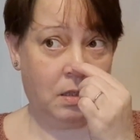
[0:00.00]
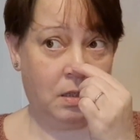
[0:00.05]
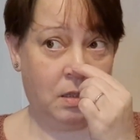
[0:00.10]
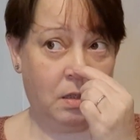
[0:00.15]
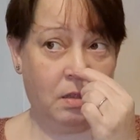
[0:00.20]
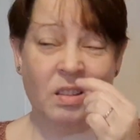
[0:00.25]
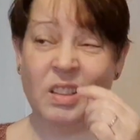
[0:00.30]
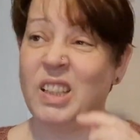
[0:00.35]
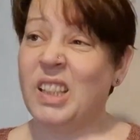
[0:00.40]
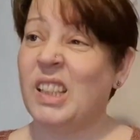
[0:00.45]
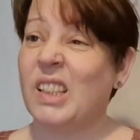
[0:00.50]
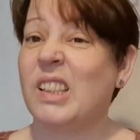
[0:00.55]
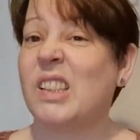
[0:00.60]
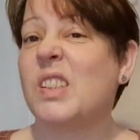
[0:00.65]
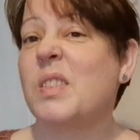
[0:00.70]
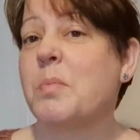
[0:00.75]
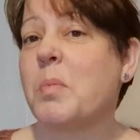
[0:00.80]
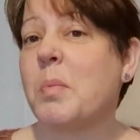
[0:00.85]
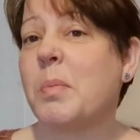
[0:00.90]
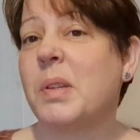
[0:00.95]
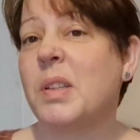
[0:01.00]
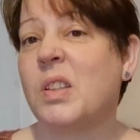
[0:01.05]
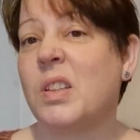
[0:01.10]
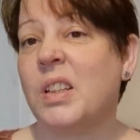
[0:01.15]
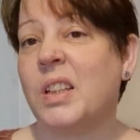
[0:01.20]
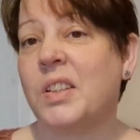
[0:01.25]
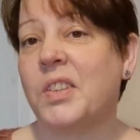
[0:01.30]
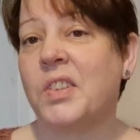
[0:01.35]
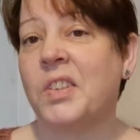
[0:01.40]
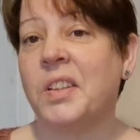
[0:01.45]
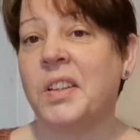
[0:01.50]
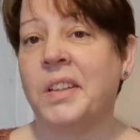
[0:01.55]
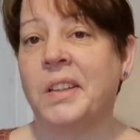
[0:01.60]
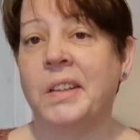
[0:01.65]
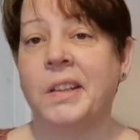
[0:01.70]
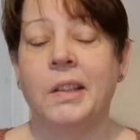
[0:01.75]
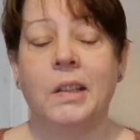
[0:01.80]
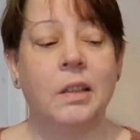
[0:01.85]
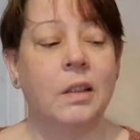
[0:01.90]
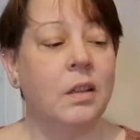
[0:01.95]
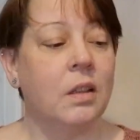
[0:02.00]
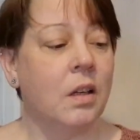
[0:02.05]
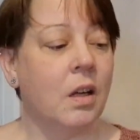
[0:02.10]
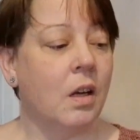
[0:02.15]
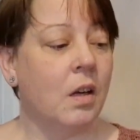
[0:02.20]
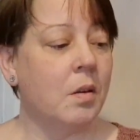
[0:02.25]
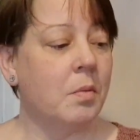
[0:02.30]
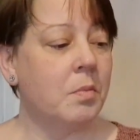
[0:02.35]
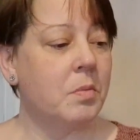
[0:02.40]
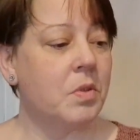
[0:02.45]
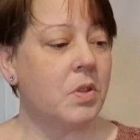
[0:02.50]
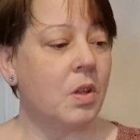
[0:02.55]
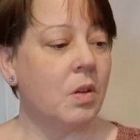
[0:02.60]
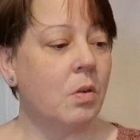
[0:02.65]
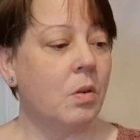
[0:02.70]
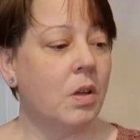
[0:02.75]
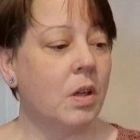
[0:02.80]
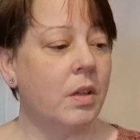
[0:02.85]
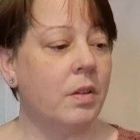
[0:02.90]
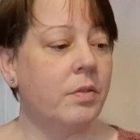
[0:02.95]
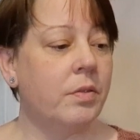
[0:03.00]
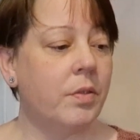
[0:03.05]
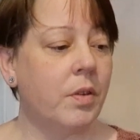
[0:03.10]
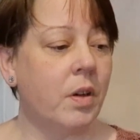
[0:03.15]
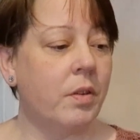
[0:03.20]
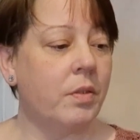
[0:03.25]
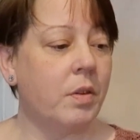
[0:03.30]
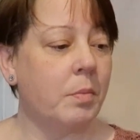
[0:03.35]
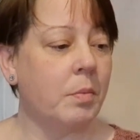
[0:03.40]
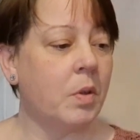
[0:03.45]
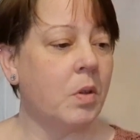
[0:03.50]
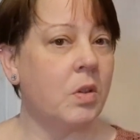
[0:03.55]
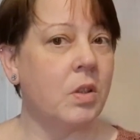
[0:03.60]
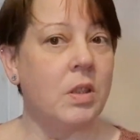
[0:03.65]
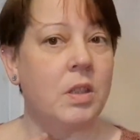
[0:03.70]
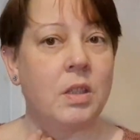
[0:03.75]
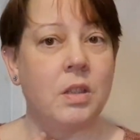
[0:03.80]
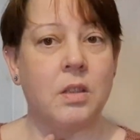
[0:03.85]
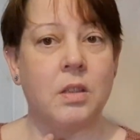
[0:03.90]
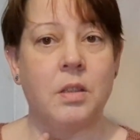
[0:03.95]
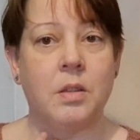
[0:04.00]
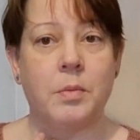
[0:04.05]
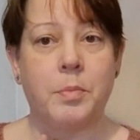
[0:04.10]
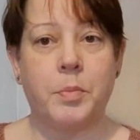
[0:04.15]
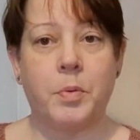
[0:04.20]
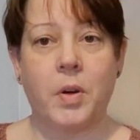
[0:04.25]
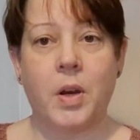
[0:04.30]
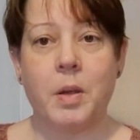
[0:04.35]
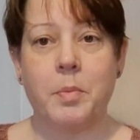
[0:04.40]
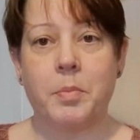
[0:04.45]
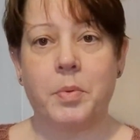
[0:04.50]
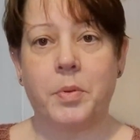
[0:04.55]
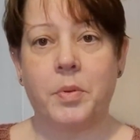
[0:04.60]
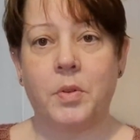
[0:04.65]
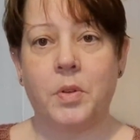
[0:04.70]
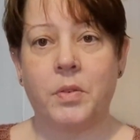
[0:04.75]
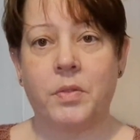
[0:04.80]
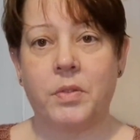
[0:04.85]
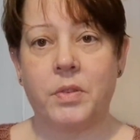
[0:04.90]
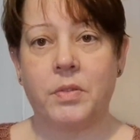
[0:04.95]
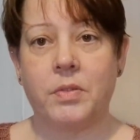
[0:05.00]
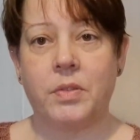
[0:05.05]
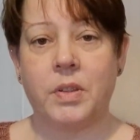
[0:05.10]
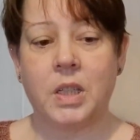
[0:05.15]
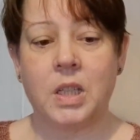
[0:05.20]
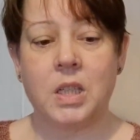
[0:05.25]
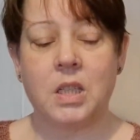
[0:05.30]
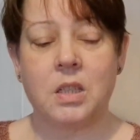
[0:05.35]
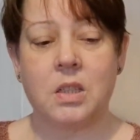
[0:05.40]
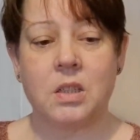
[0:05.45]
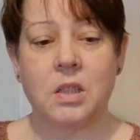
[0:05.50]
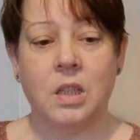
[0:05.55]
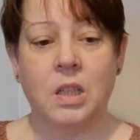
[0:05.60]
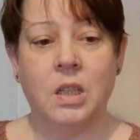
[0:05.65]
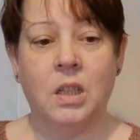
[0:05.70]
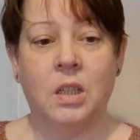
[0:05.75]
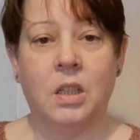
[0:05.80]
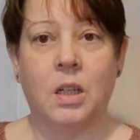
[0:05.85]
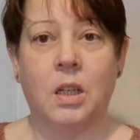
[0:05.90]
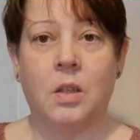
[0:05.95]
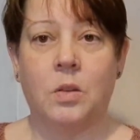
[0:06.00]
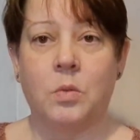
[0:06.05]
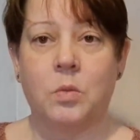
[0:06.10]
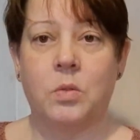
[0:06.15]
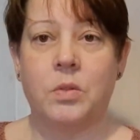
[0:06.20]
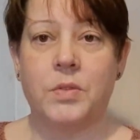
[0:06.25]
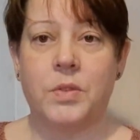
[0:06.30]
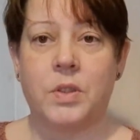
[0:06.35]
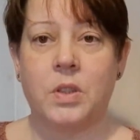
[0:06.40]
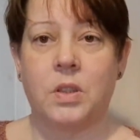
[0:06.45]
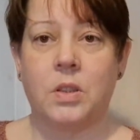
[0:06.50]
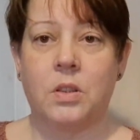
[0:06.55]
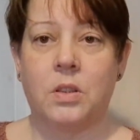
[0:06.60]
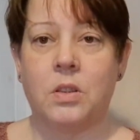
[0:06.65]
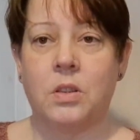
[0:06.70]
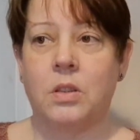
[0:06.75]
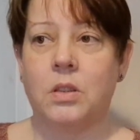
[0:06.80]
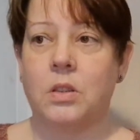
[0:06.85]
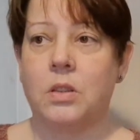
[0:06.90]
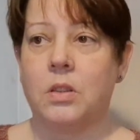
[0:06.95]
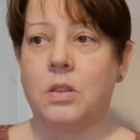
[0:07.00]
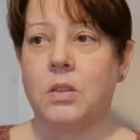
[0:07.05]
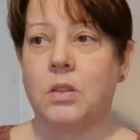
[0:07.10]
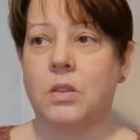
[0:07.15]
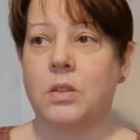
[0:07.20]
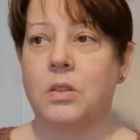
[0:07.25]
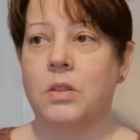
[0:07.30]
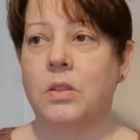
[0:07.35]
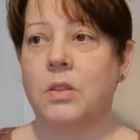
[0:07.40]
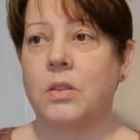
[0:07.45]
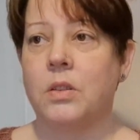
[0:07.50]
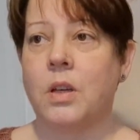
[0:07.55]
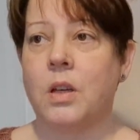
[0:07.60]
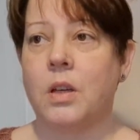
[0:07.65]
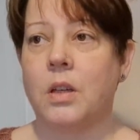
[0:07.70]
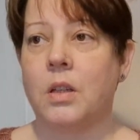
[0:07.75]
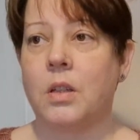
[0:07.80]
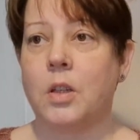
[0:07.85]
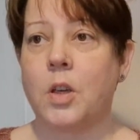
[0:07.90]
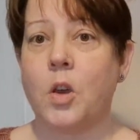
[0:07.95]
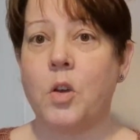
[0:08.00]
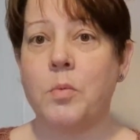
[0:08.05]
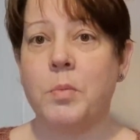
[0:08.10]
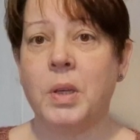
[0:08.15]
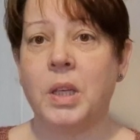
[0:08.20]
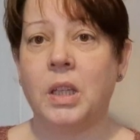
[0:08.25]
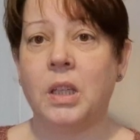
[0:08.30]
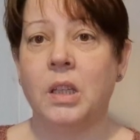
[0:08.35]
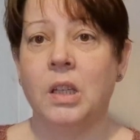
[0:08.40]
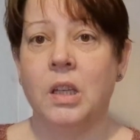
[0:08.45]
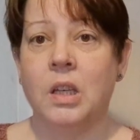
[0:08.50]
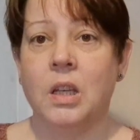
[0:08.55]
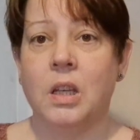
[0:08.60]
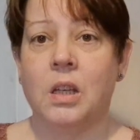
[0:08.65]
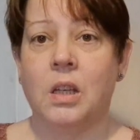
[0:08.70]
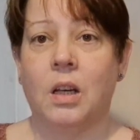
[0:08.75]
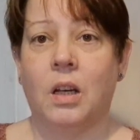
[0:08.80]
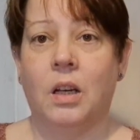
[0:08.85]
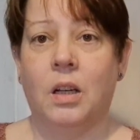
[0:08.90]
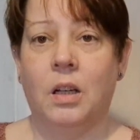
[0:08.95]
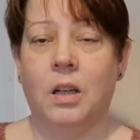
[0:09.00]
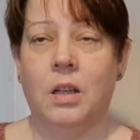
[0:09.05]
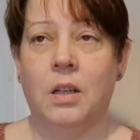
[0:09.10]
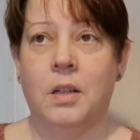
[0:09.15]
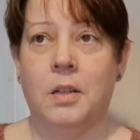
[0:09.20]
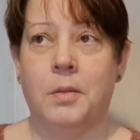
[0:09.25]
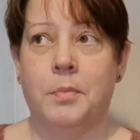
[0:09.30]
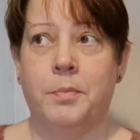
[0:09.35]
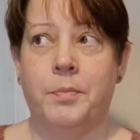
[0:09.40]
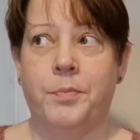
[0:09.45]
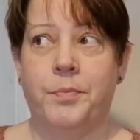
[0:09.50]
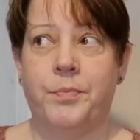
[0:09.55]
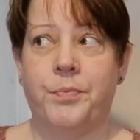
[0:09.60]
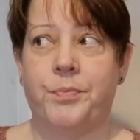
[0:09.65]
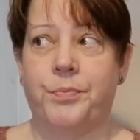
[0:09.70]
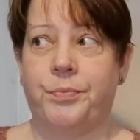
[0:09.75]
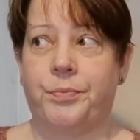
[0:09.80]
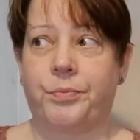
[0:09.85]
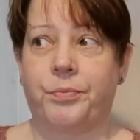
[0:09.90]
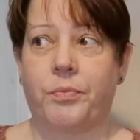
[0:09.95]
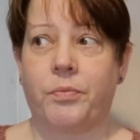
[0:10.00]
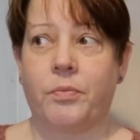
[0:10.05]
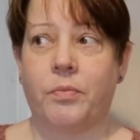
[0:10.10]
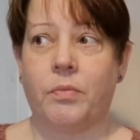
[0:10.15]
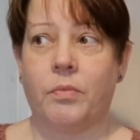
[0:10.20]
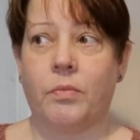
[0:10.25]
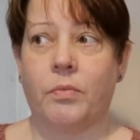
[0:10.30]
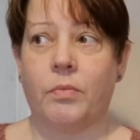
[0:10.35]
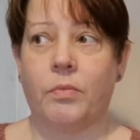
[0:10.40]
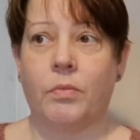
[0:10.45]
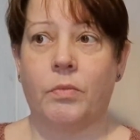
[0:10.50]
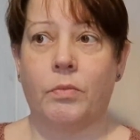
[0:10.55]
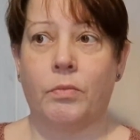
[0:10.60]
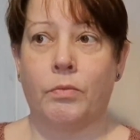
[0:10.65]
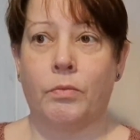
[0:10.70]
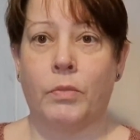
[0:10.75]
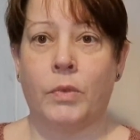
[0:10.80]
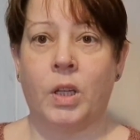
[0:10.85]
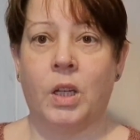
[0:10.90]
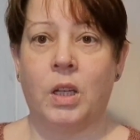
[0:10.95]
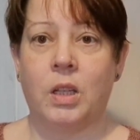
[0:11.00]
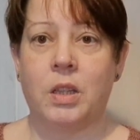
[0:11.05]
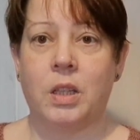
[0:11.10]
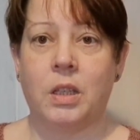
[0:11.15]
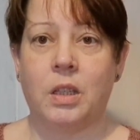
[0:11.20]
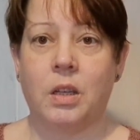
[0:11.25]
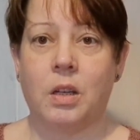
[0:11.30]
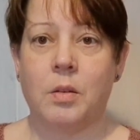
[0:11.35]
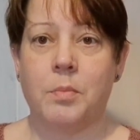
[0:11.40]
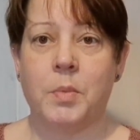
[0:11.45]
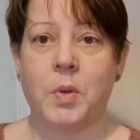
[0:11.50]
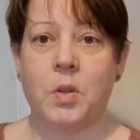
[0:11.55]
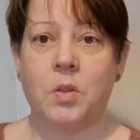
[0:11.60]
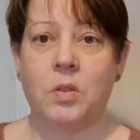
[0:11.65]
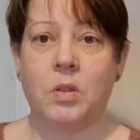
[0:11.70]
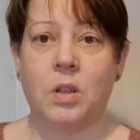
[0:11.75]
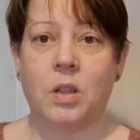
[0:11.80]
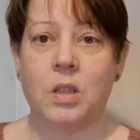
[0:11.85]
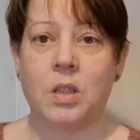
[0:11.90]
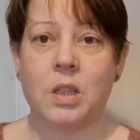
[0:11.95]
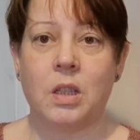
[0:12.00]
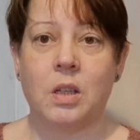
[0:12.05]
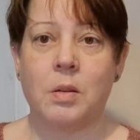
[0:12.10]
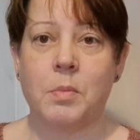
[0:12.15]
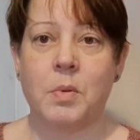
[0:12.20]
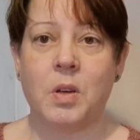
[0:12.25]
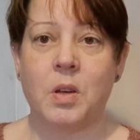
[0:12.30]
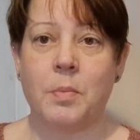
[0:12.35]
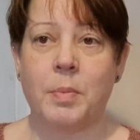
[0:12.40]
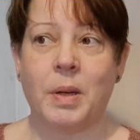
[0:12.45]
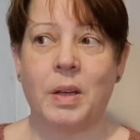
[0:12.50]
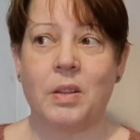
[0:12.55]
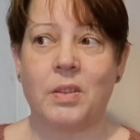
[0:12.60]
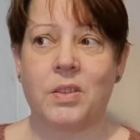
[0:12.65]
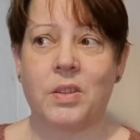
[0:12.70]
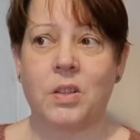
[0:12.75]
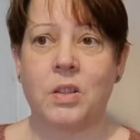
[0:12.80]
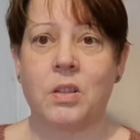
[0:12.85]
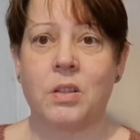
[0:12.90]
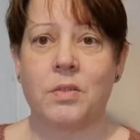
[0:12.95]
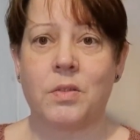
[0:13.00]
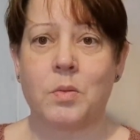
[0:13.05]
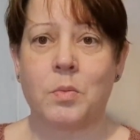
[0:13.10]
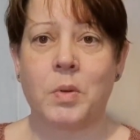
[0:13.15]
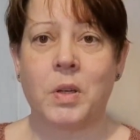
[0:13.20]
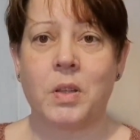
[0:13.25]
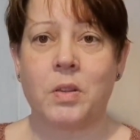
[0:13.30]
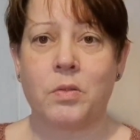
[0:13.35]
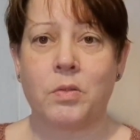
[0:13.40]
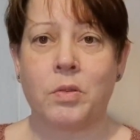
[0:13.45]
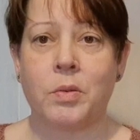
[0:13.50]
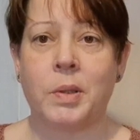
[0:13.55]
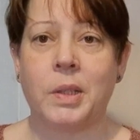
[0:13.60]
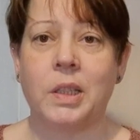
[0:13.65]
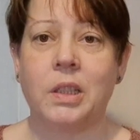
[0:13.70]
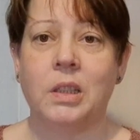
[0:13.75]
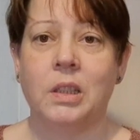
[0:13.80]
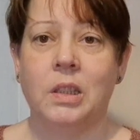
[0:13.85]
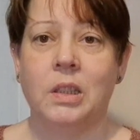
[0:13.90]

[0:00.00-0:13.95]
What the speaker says: Oh yeah, I should probably do that, shouldn't I? So I've uploaded the prep of the fleece and all of the combing. I think I'm only about a third of the way through it.